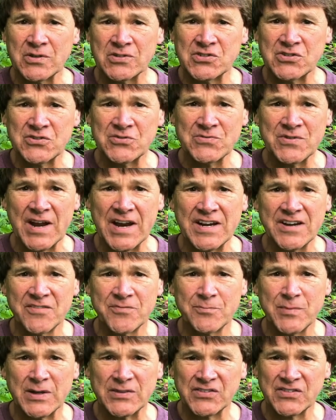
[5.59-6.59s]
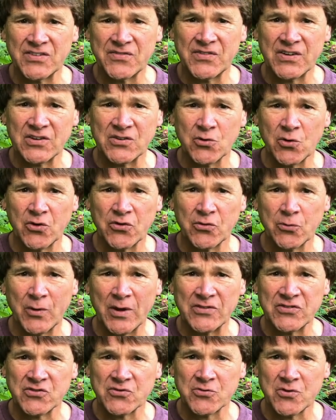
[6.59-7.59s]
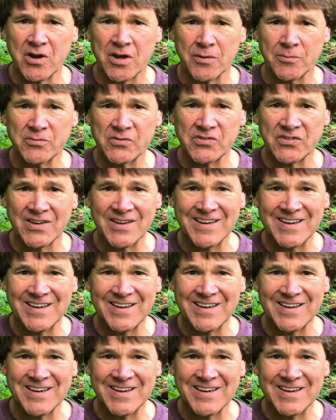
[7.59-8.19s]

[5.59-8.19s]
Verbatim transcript: two native Pacific Northwest shrubs